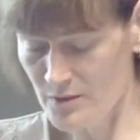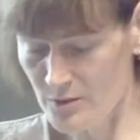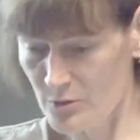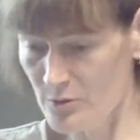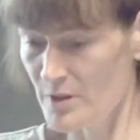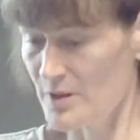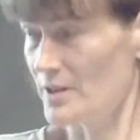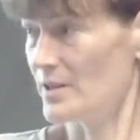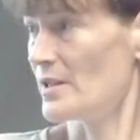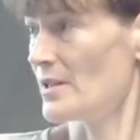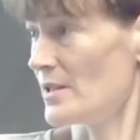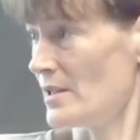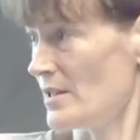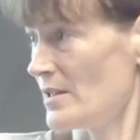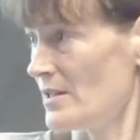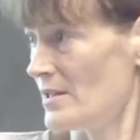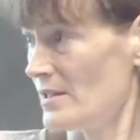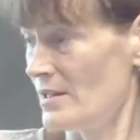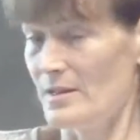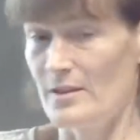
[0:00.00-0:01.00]
treat it as
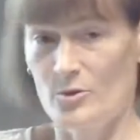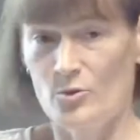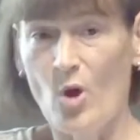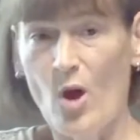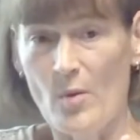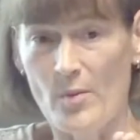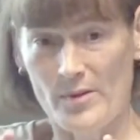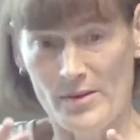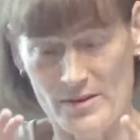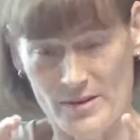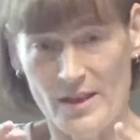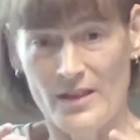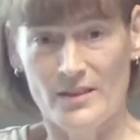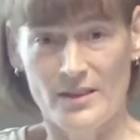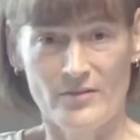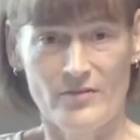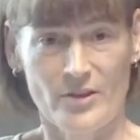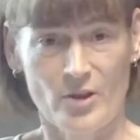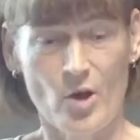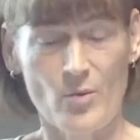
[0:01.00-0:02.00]
a normal
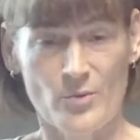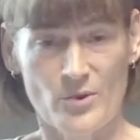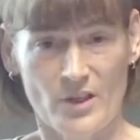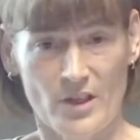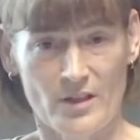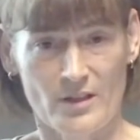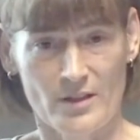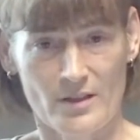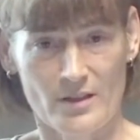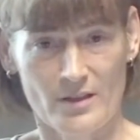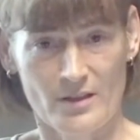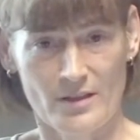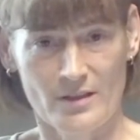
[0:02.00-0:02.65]
scientific object,